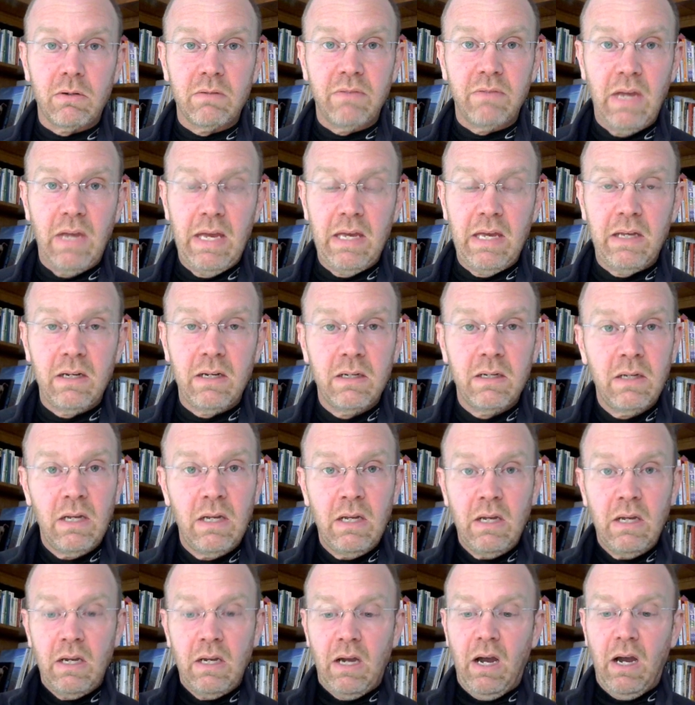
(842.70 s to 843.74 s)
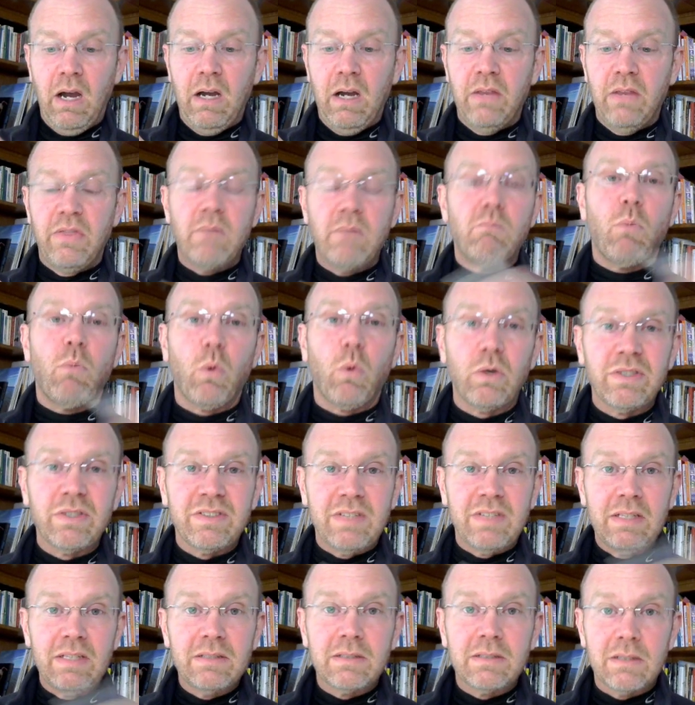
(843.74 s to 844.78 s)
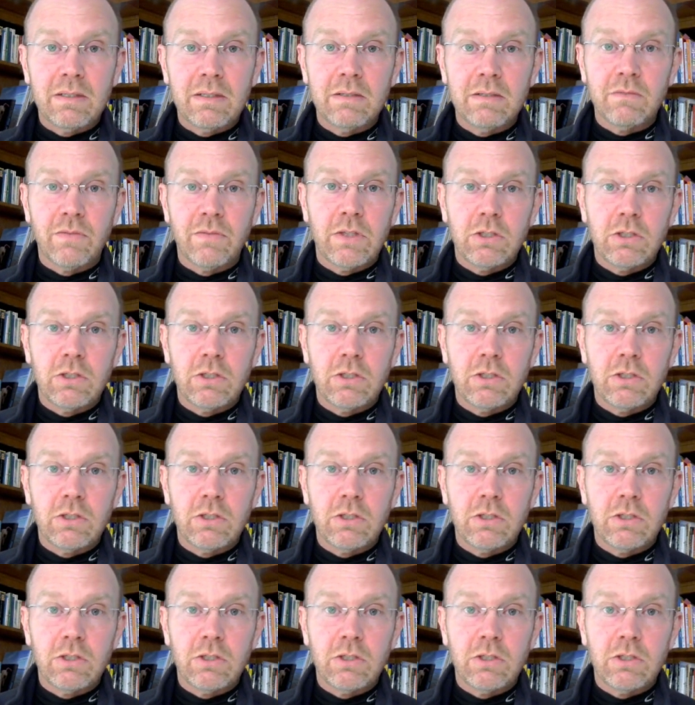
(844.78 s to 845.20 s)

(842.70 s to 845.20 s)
of N, the more sensitive